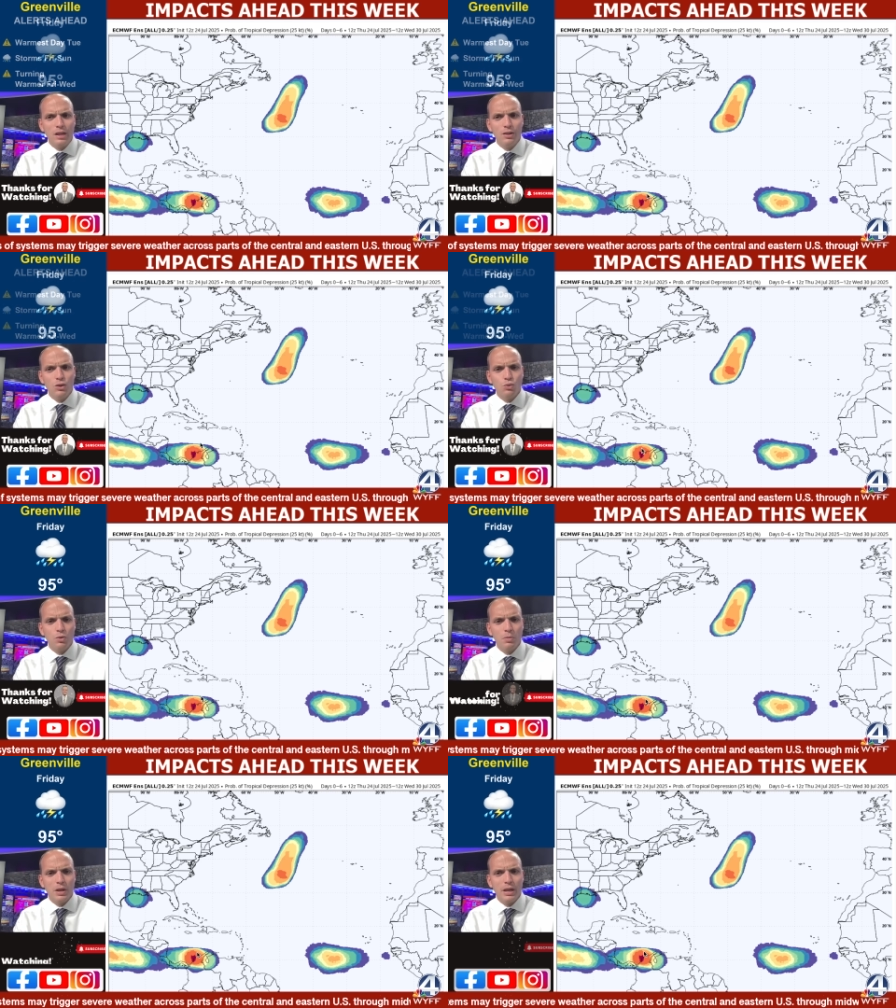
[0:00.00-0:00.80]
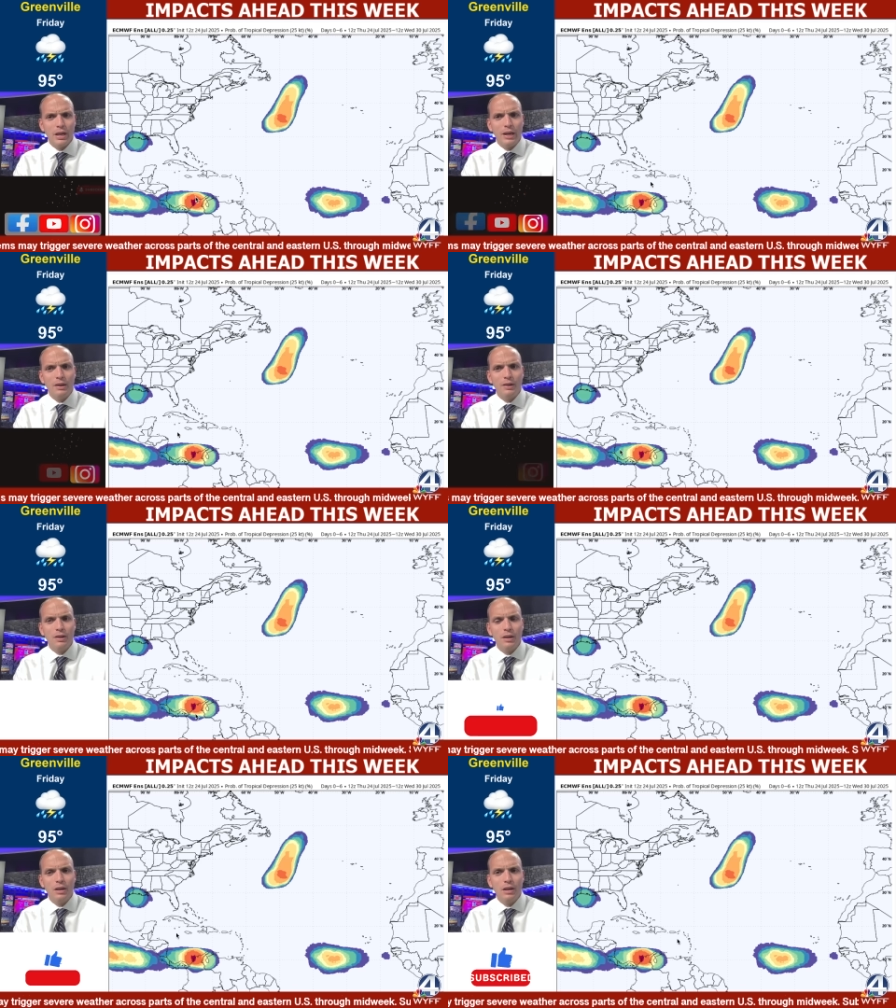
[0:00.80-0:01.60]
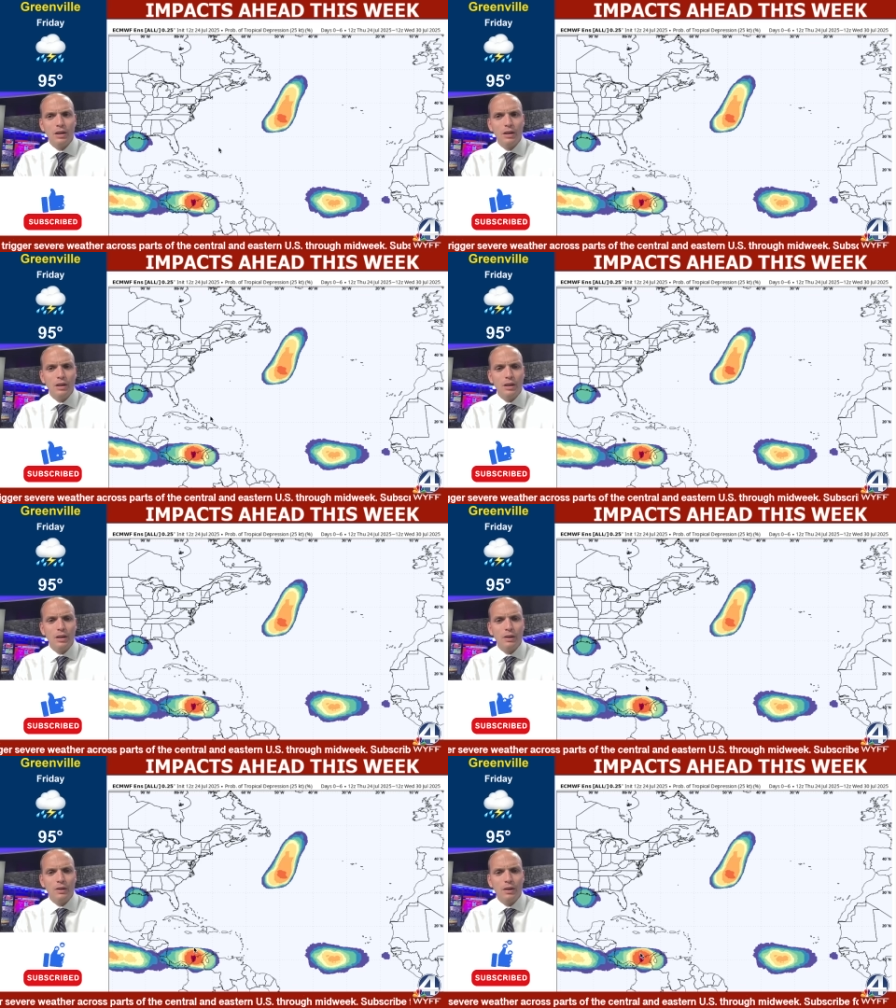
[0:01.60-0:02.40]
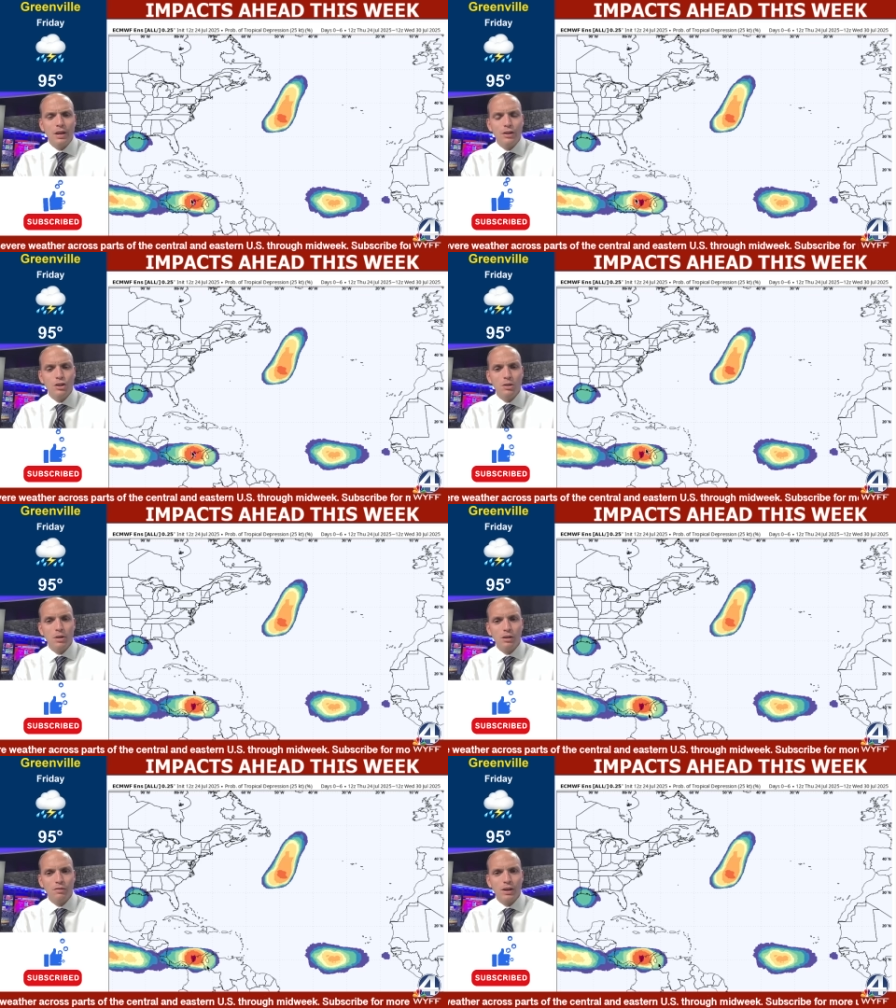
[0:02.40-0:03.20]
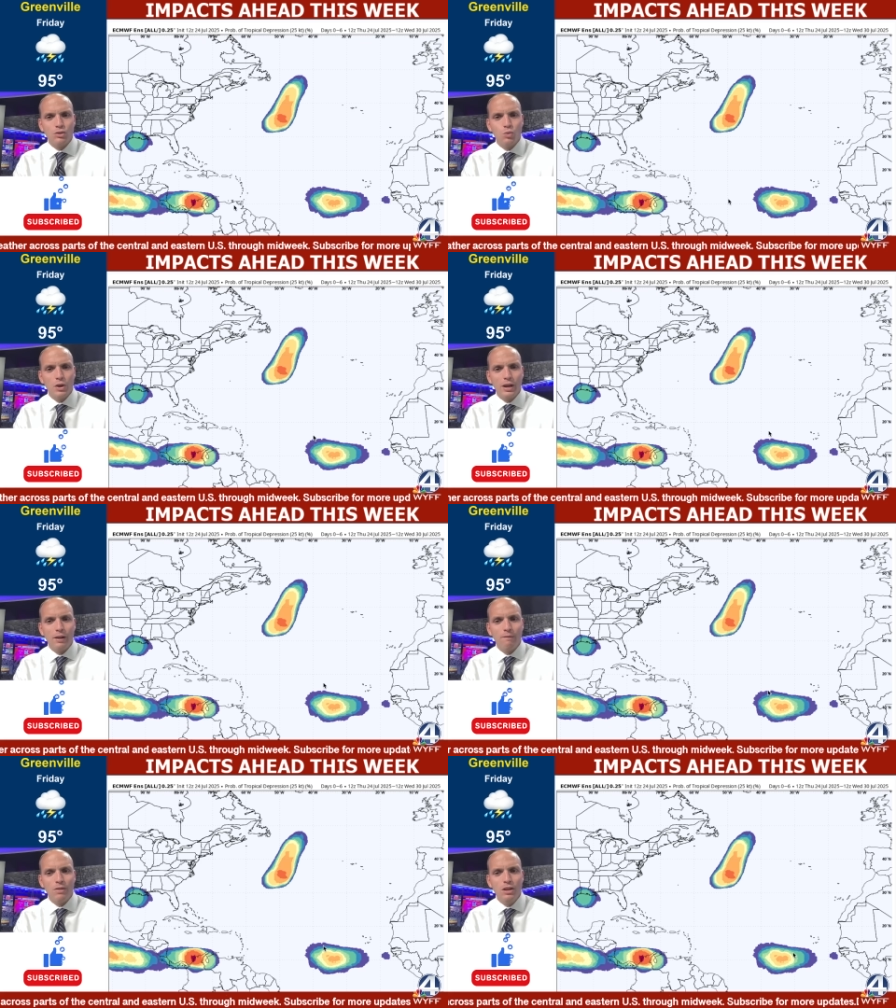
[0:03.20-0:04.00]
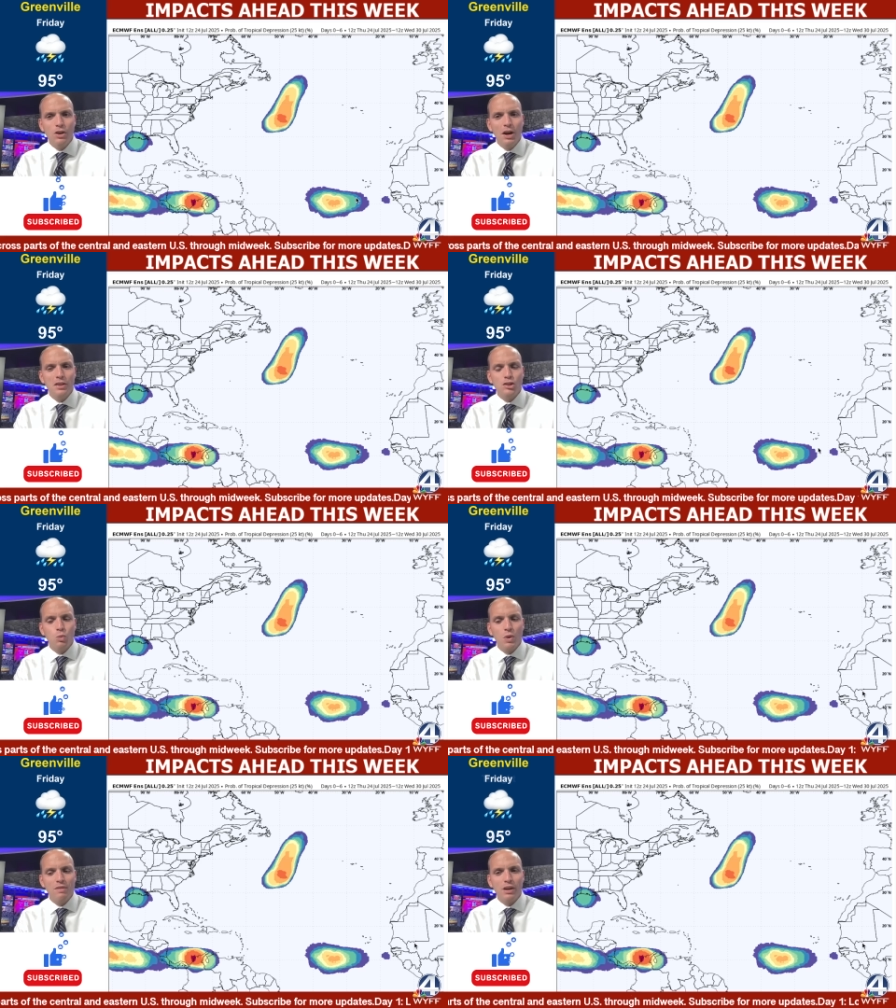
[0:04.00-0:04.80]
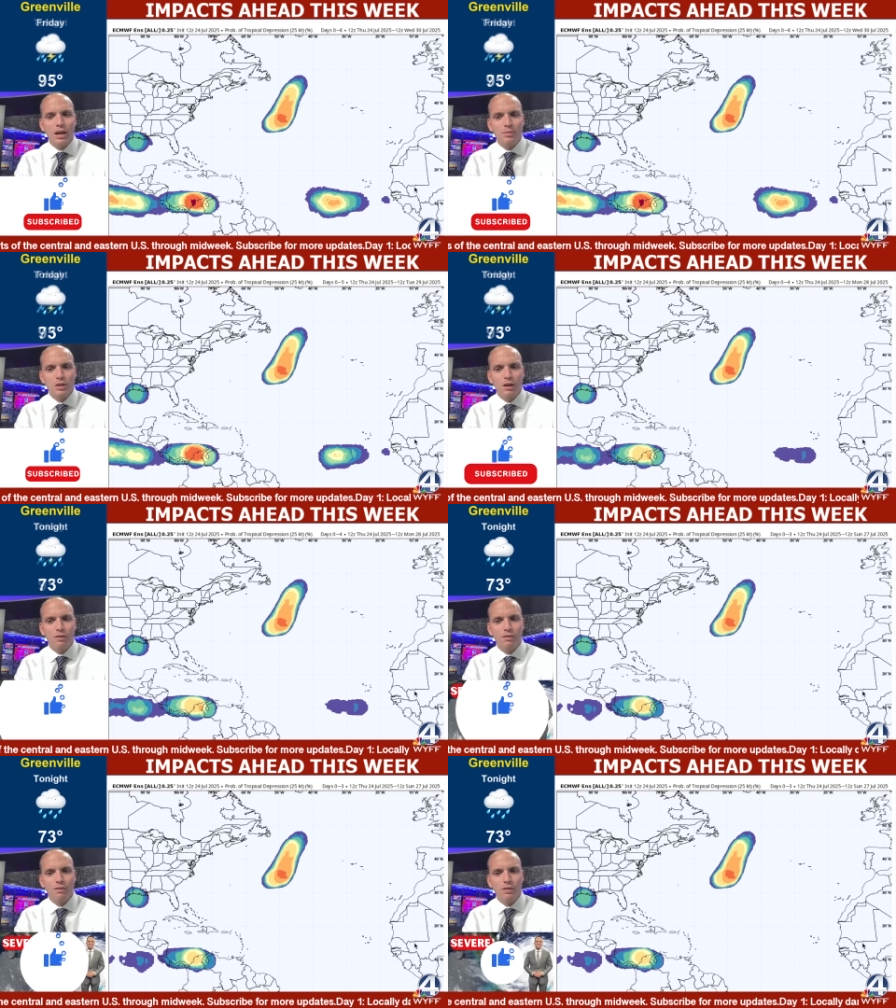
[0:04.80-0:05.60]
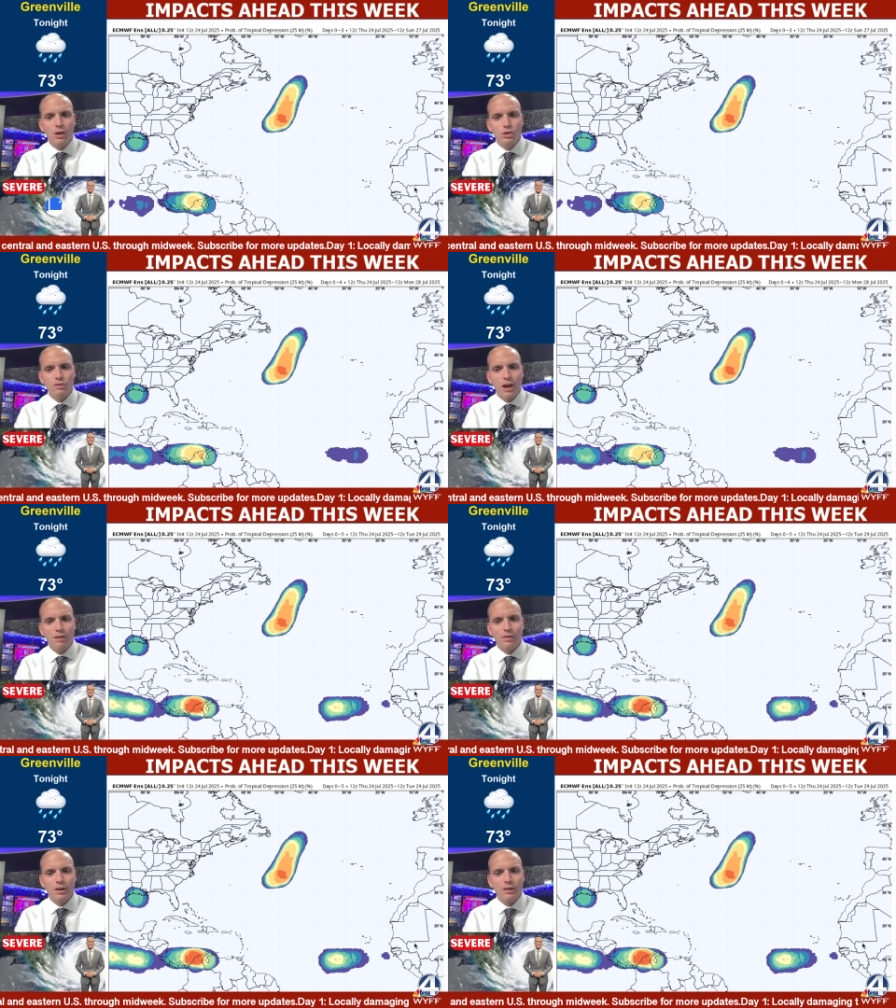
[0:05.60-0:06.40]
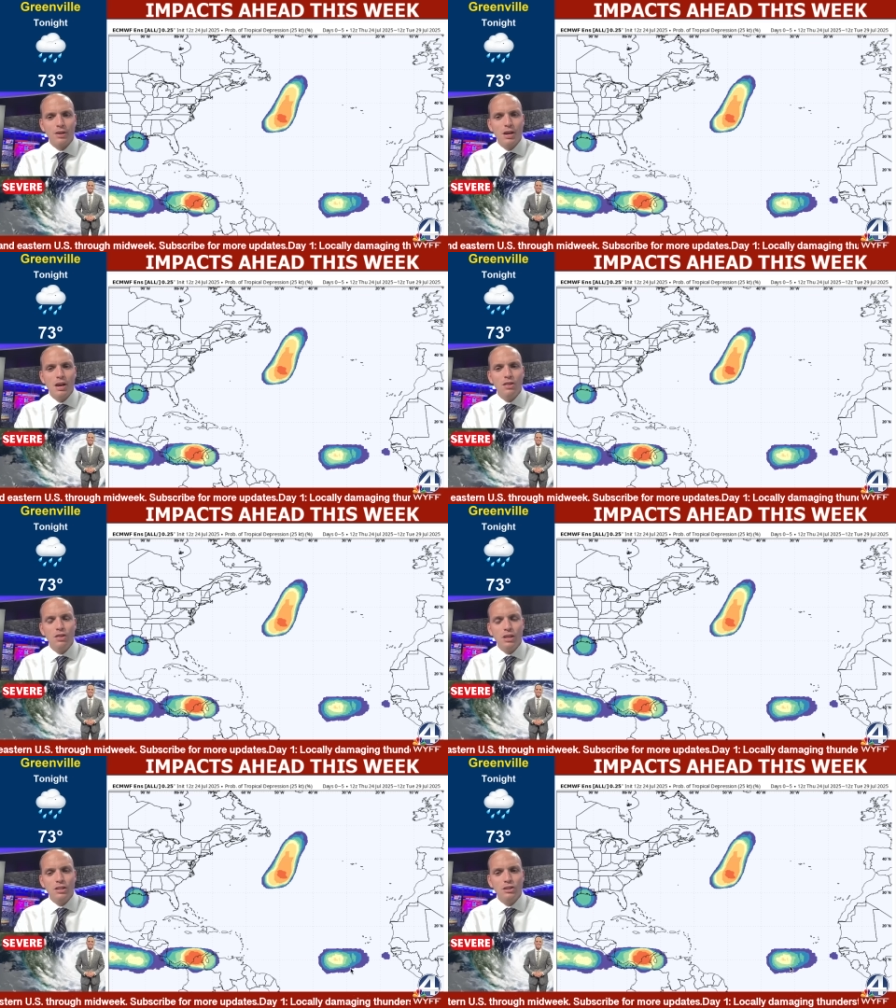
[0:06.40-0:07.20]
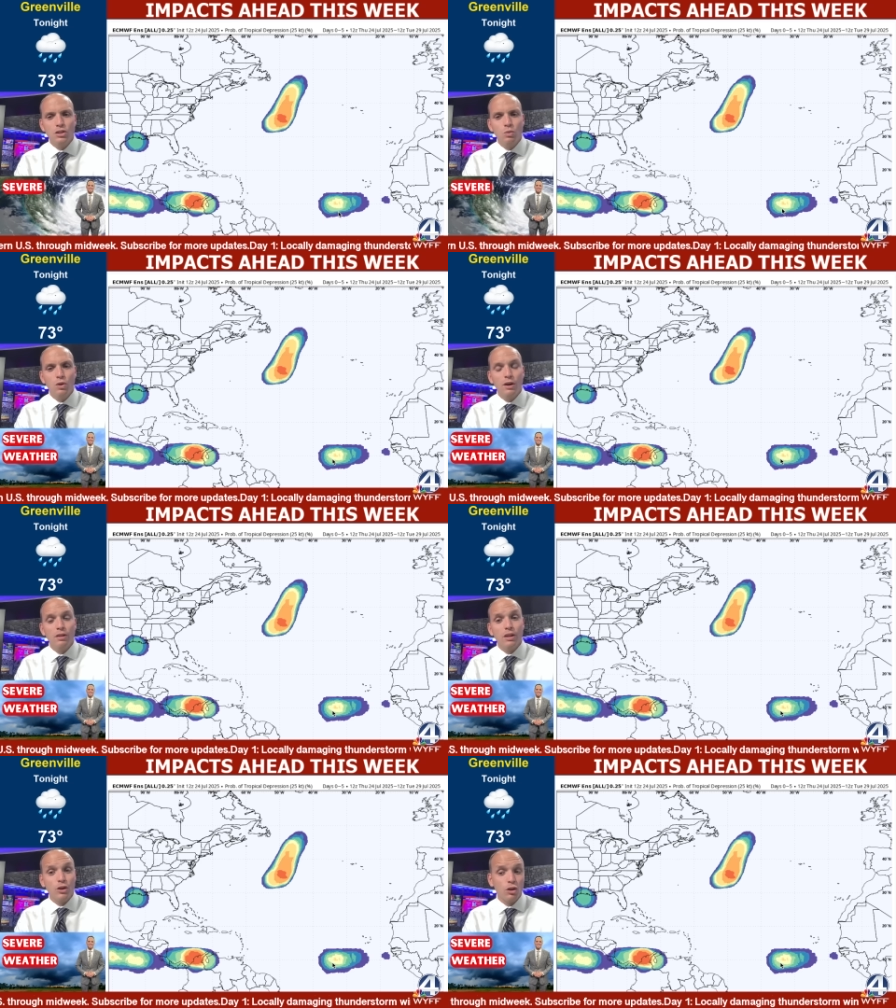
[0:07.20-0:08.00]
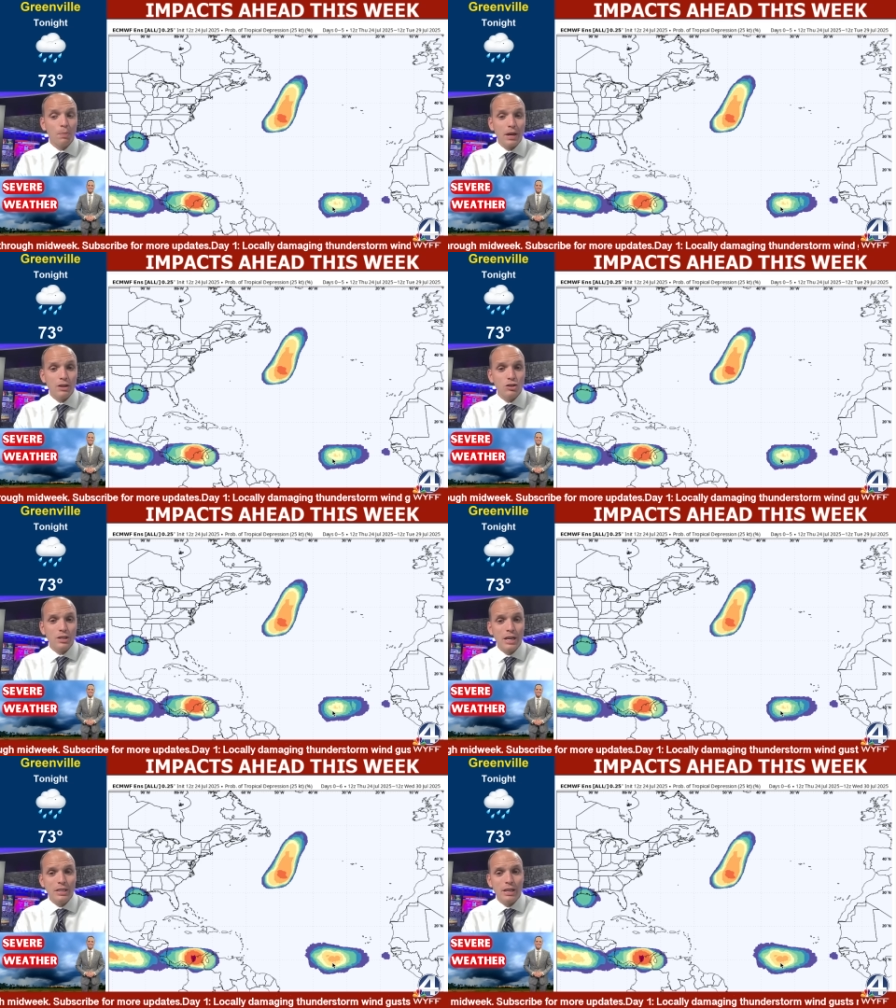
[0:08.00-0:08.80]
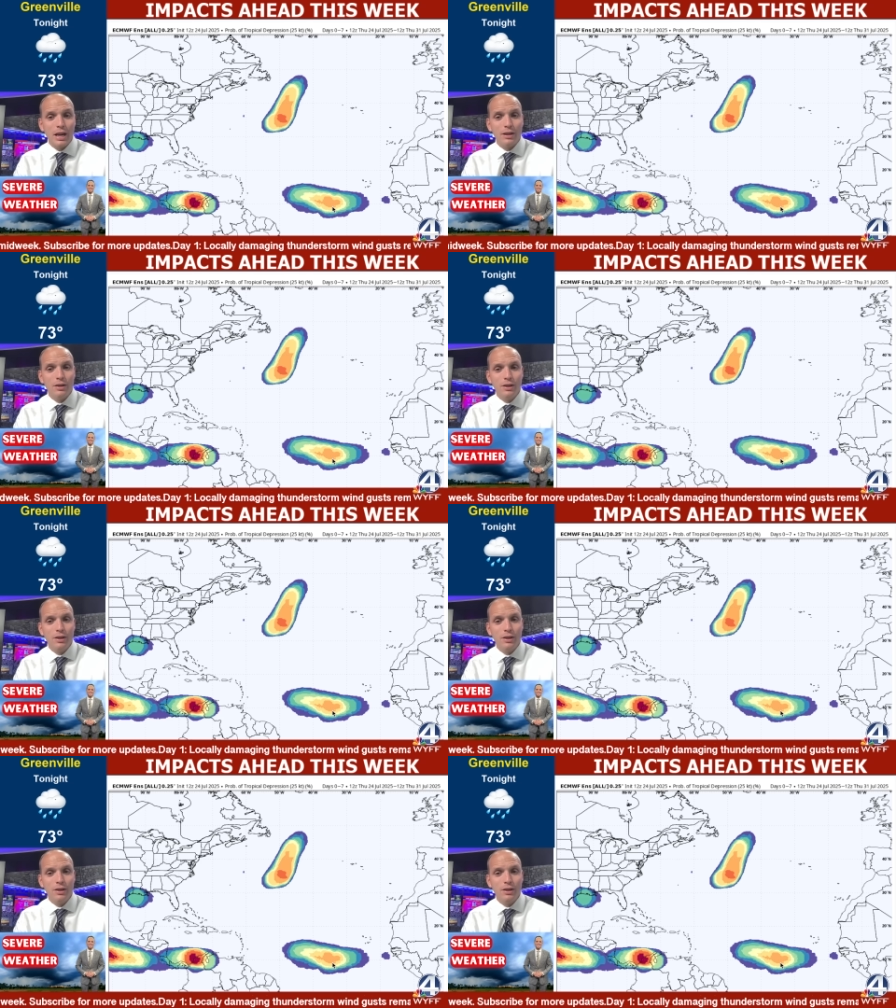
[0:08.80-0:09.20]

This would be into the middle of next week. Then you got this wave that comes off coast of Africa. This is the one that the European just hinted at.